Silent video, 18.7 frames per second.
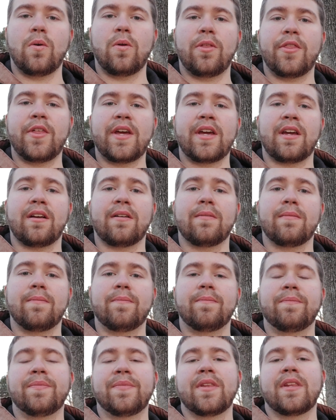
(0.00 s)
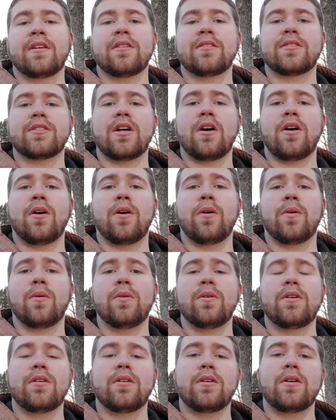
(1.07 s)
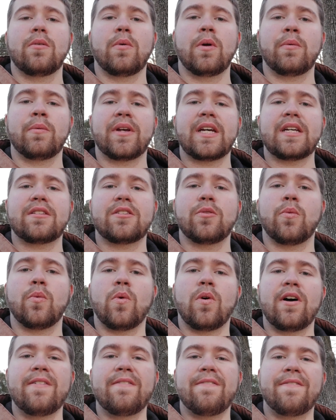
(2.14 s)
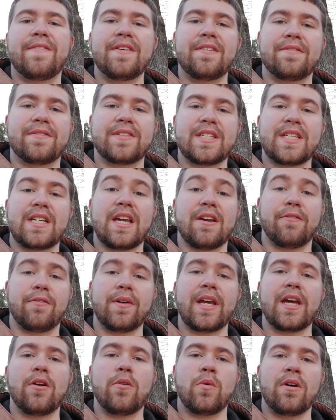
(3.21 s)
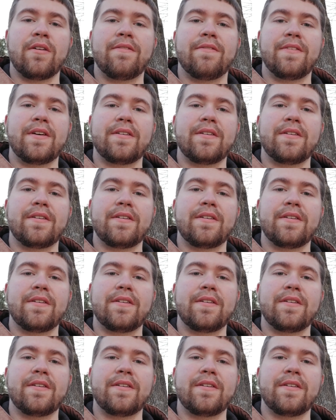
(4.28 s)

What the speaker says: So when we get to 150, if we get a 150 by